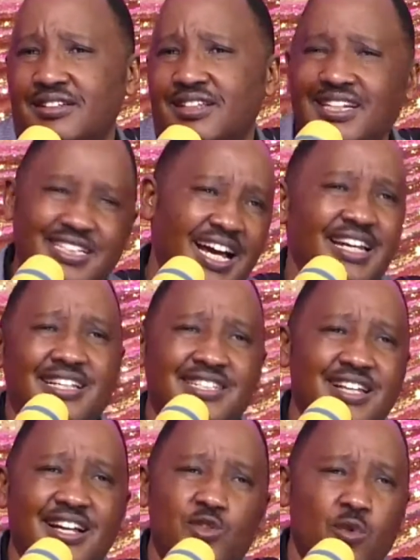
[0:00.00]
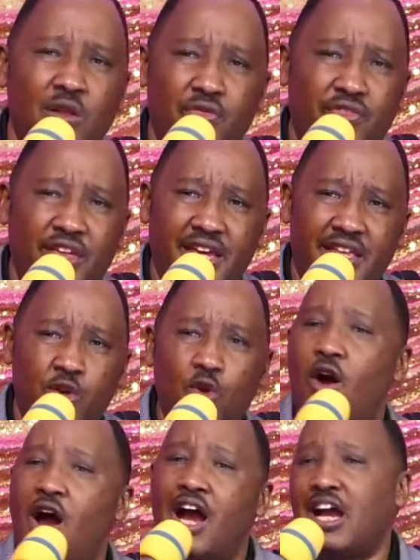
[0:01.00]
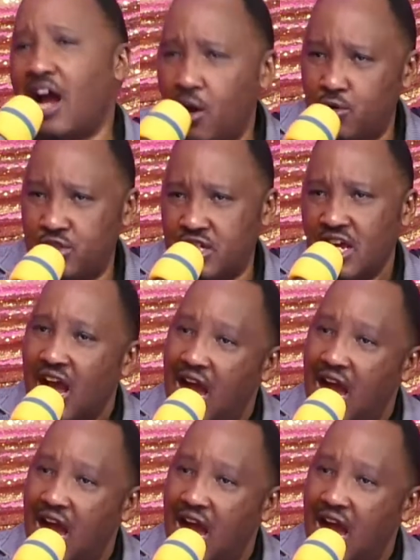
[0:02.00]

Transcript: that understands one thing your account